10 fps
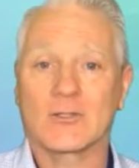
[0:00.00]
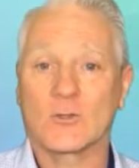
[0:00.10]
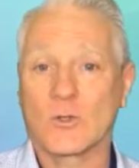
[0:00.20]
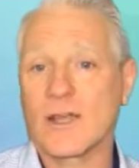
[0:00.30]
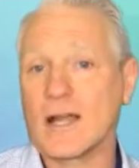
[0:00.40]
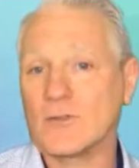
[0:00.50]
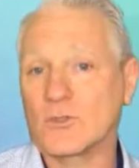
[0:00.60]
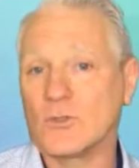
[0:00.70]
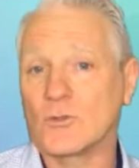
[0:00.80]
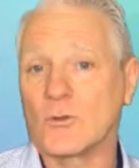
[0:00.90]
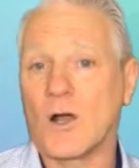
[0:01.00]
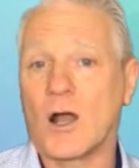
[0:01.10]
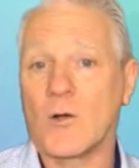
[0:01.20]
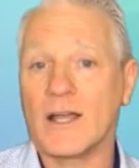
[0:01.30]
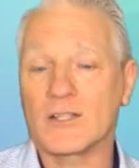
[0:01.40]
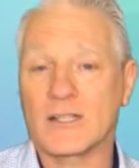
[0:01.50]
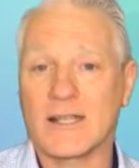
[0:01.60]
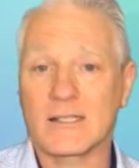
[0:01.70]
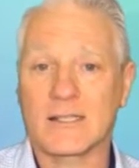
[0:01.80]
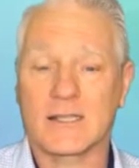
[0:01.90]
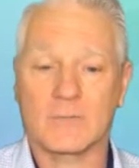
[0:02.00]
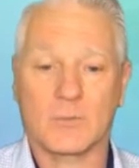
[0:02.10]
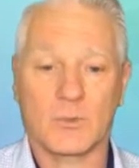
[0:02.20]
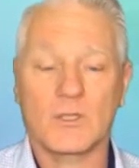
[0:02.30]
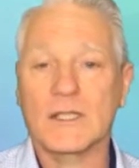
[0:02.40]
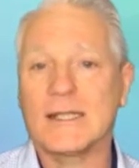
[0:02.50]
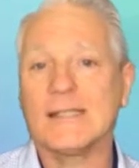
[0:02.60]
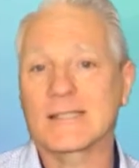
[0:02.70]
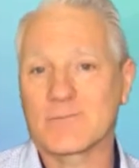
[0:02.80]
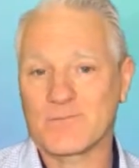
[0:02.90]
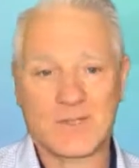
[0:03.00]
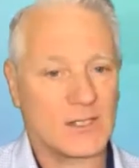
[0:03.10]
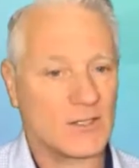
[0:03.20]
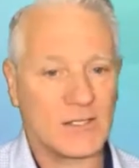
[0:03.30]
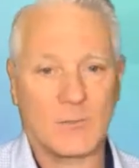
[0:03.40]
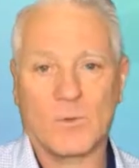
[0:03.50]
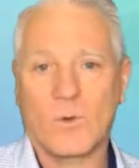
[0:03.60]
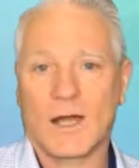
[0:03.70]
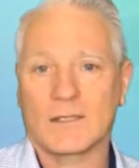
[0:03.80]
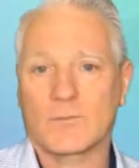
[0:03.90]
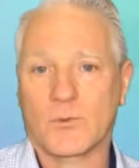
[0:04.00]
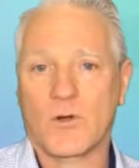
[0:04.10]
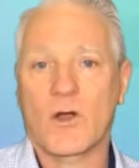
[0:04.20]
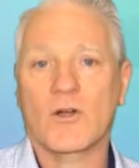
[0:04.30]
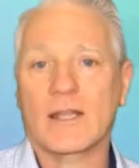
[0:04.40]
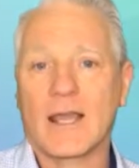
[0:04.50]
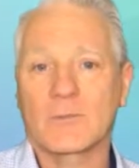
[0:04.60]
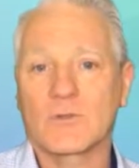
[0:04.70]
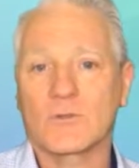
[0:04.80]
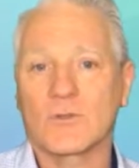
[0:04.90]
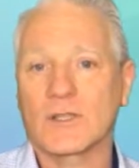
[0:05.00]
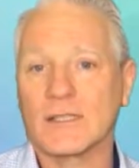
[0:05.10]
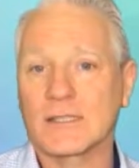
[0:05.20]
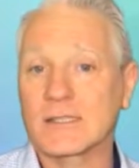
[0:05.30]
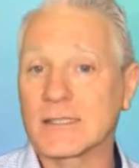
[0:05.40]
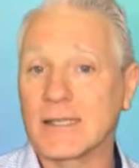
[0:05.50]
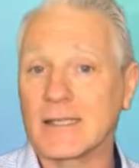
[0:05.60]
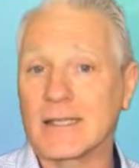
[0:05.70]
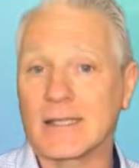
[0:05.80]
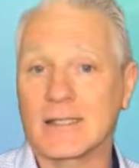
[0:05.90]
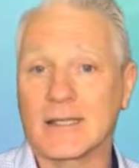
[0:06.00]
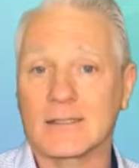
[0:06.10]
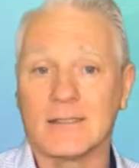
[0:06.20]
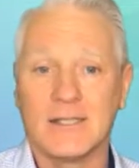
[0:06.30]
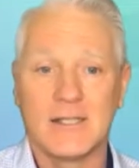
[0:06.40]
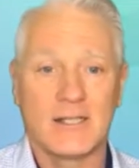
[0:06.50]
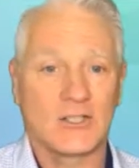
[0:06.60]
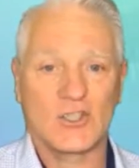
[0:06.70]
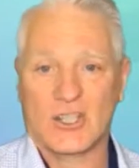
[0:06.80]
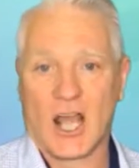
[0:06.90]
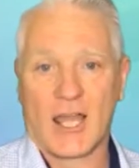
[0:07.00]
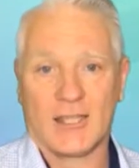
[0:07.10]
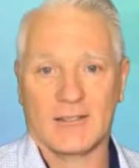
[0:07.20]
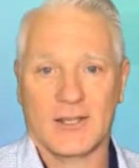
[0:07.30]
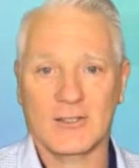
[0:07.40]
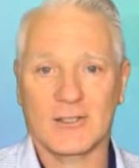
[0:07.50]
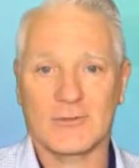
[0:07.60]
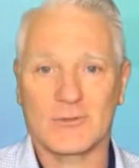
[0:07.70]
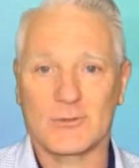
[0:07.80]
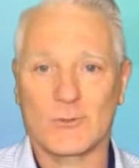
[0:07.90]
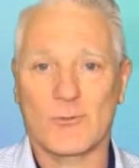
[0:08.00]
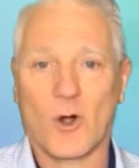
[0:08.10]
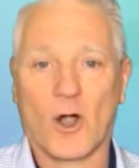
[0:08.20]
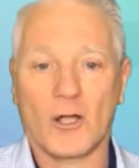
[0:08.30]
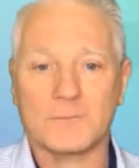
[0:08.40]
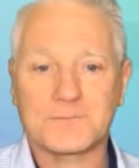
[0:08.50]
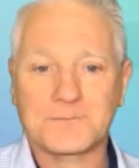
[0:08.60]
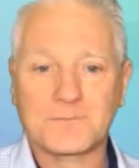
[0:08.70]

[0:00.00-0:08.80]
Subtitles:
to look after your OH&S, then please, number one priority absolutely is to get that done today. Don't leave it till tomorrow.